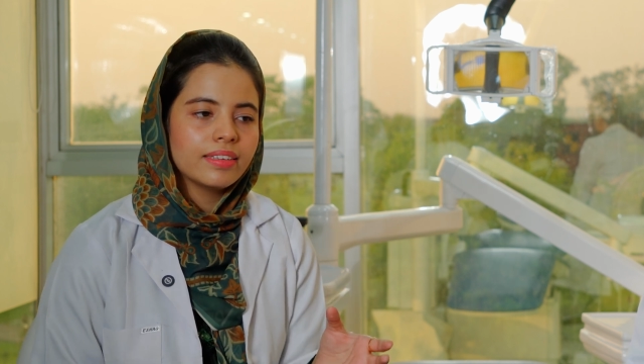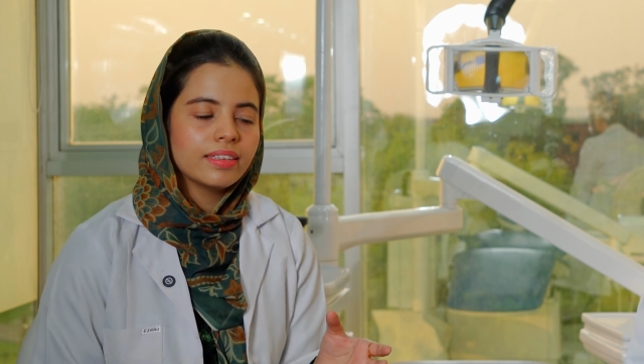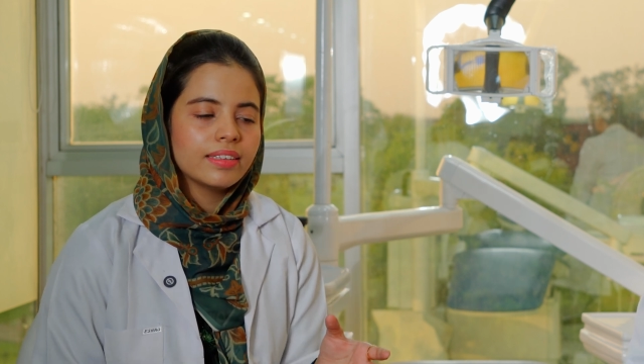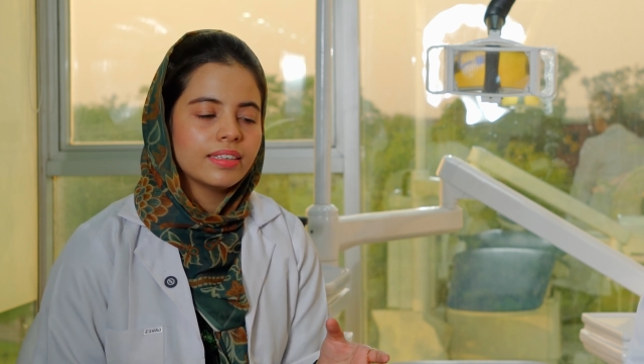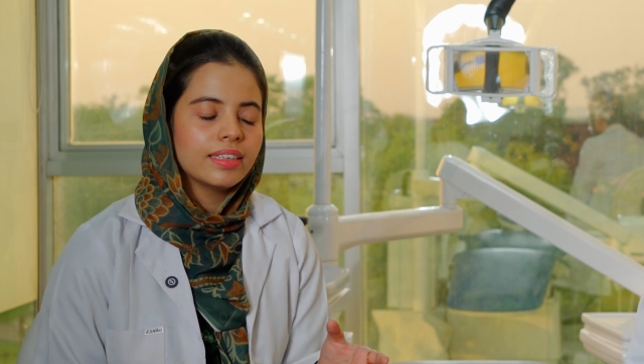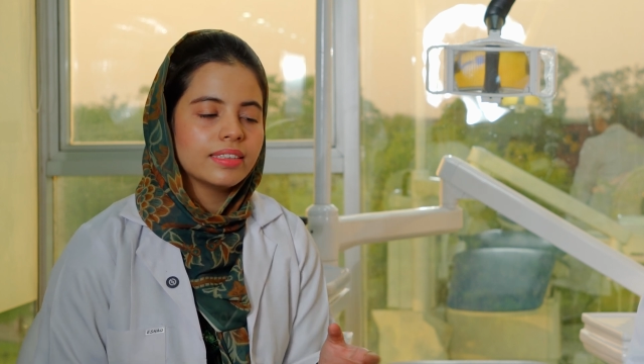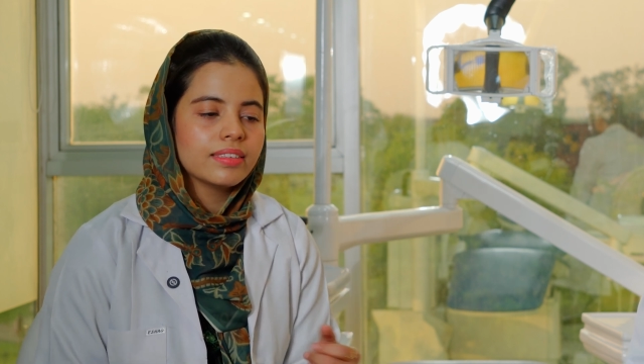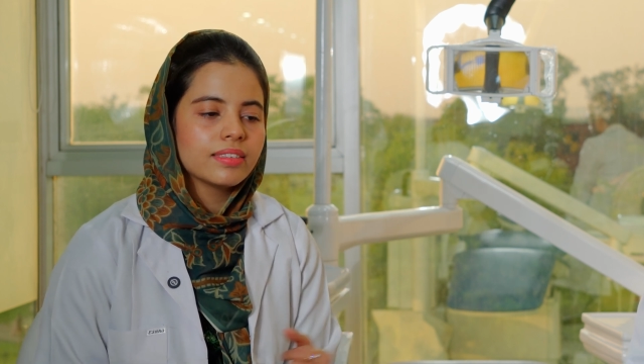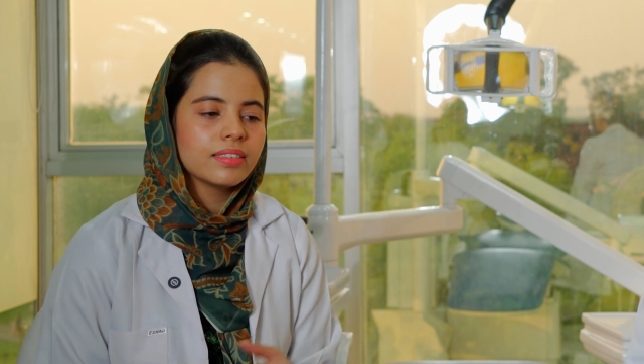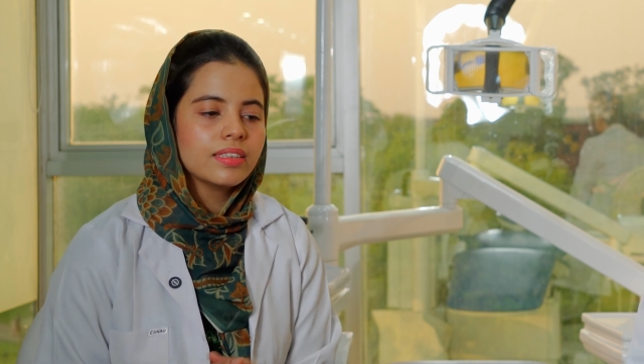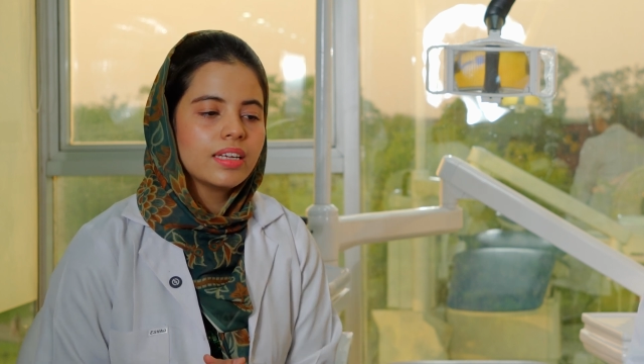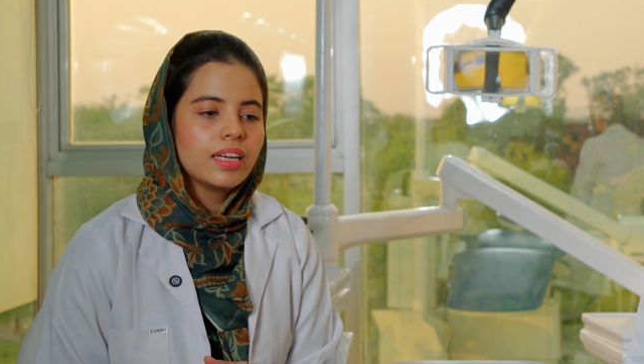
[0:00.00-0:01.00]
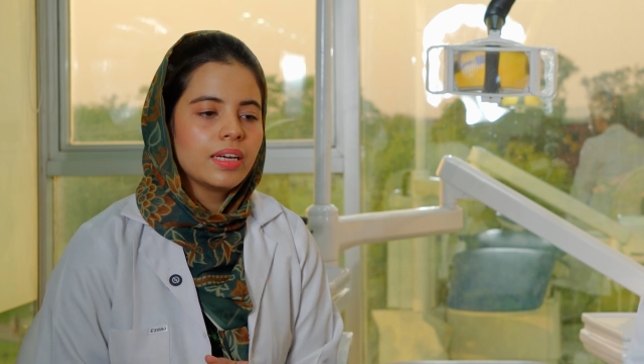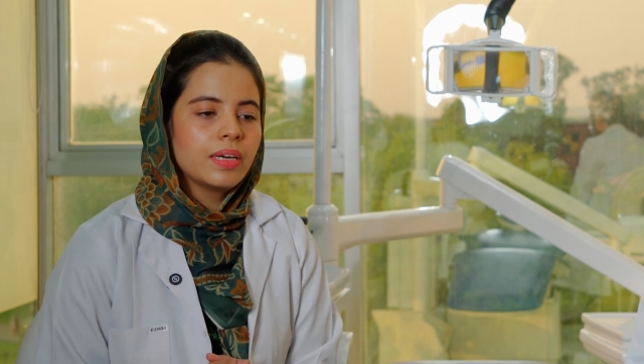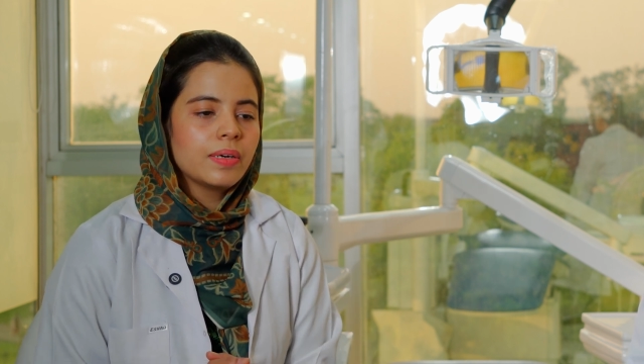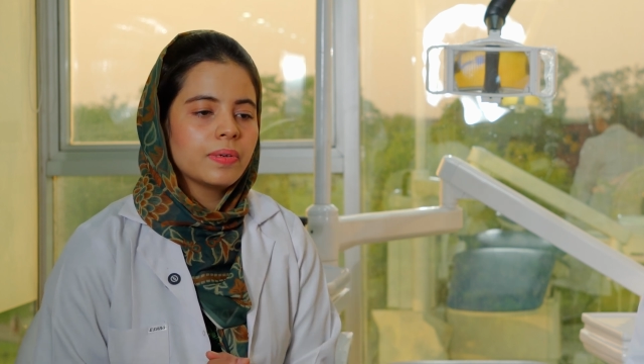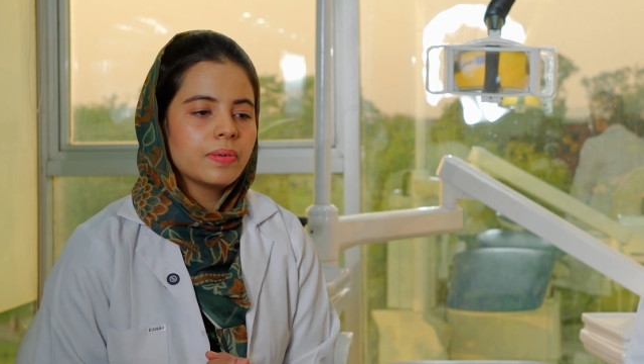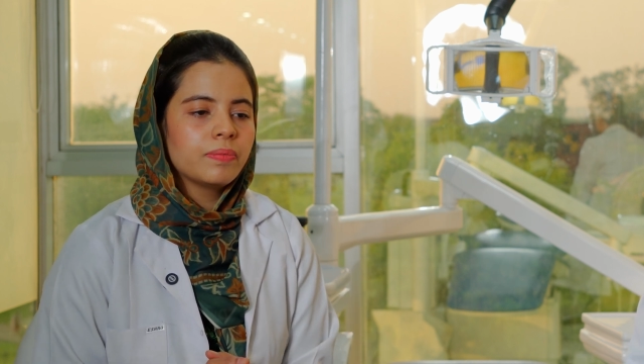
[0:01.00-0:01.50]
and
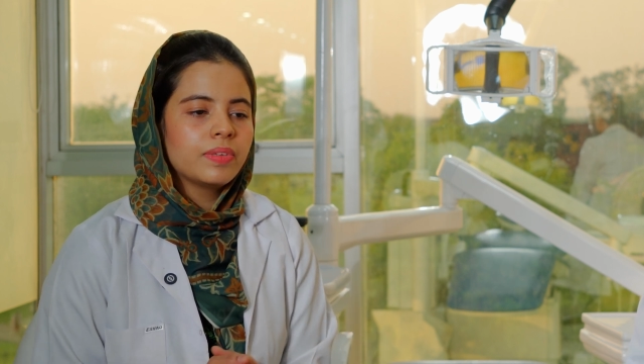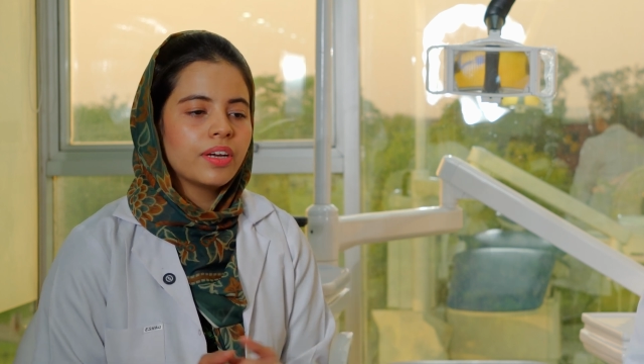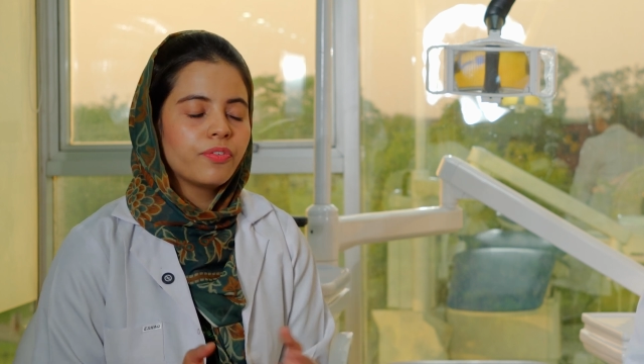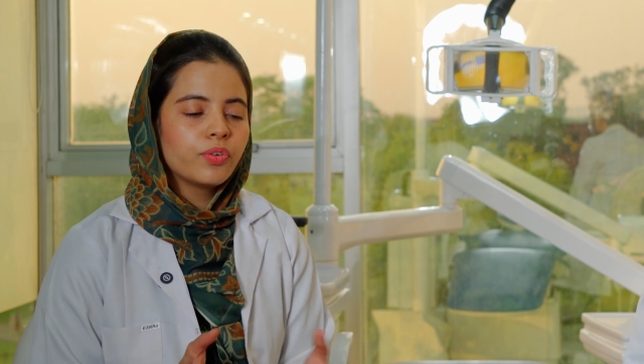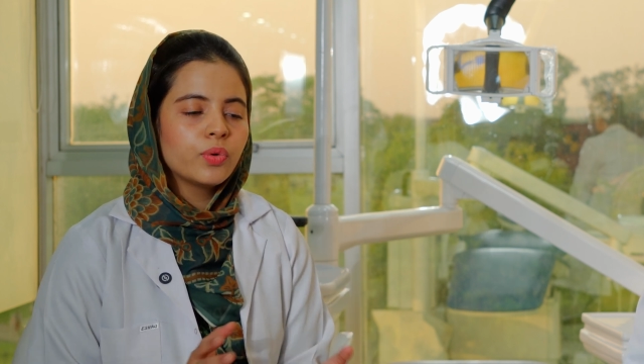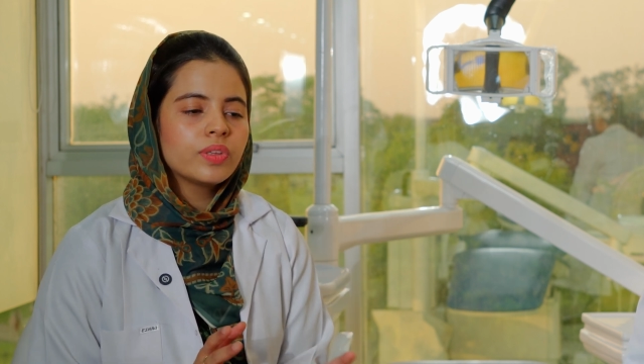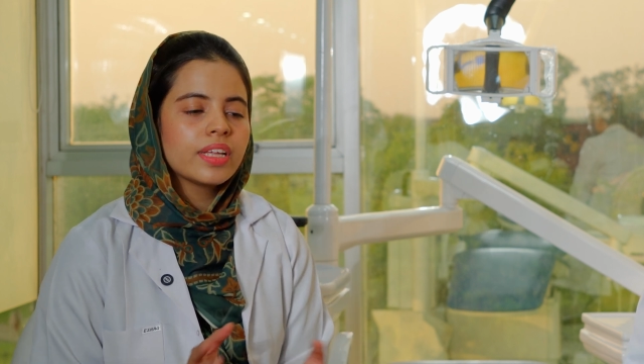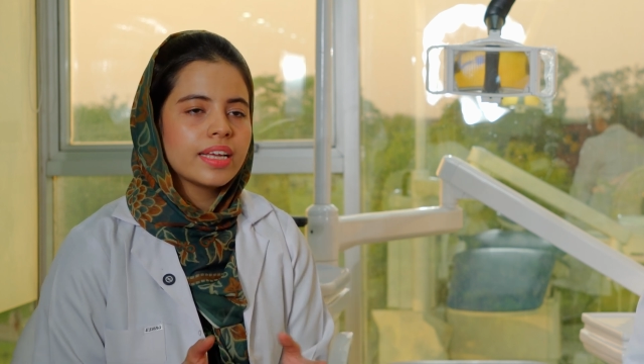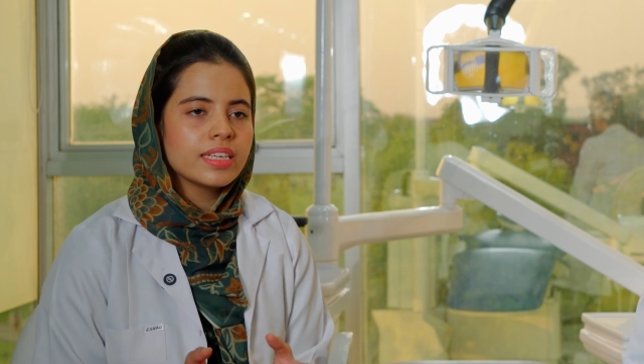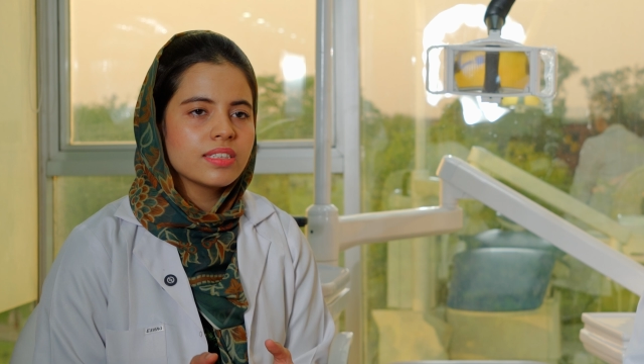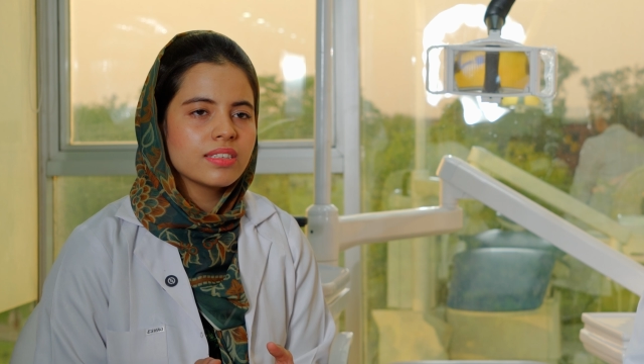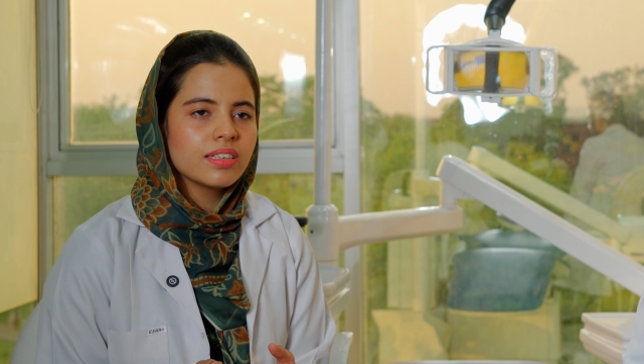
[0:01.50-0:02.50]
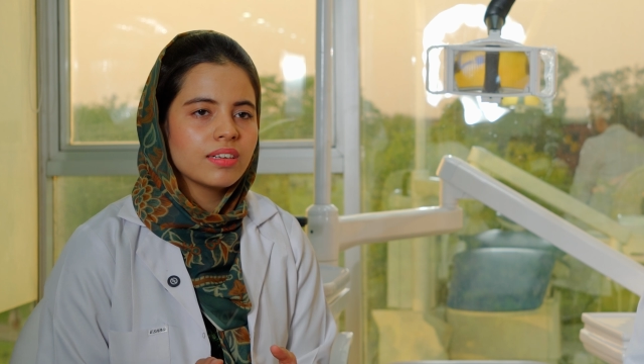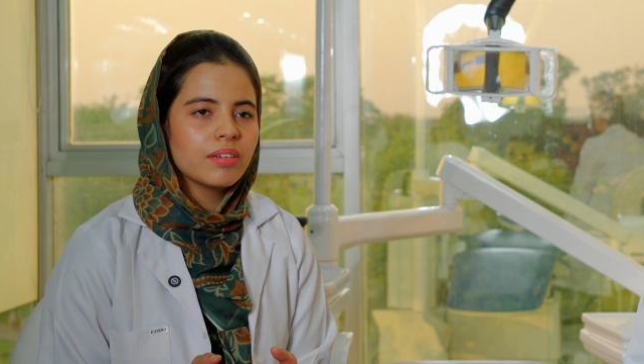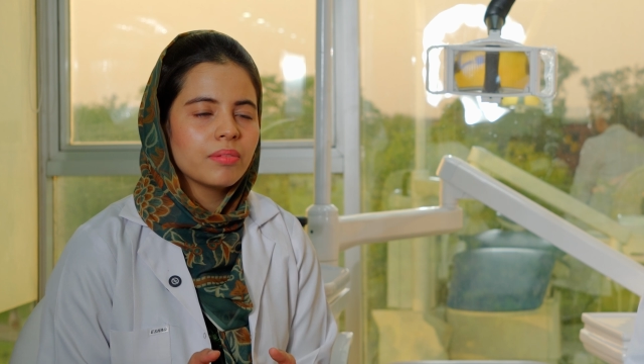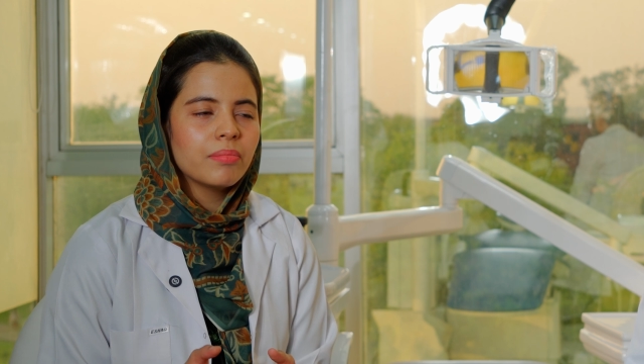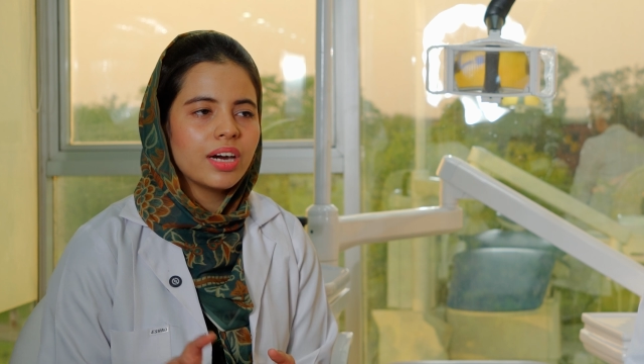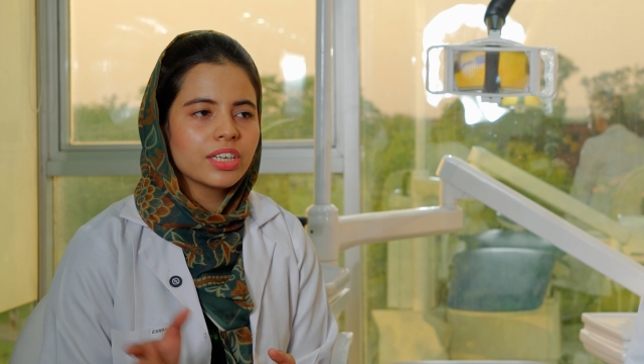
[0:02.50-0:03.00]
there are few things
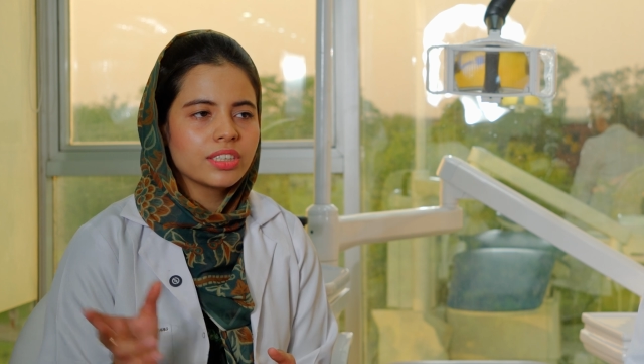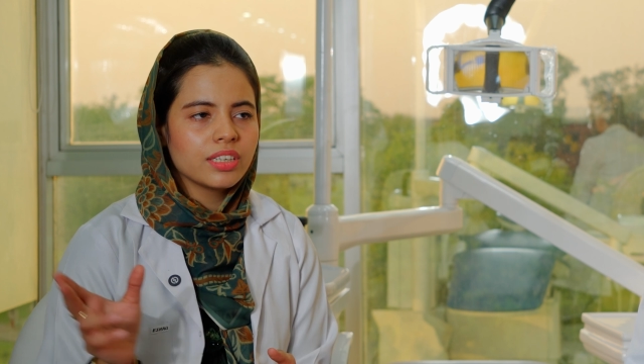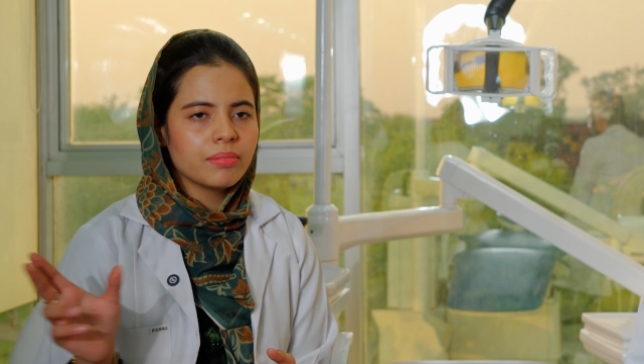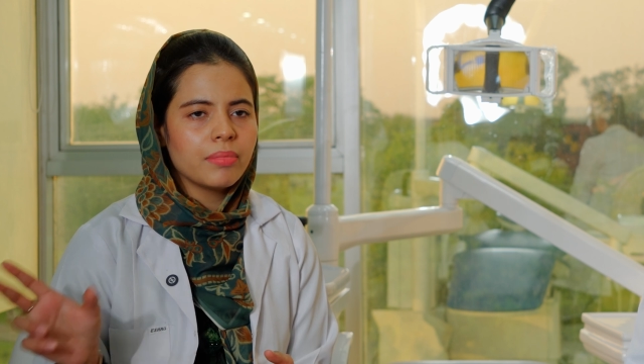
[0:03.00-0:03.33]
marked.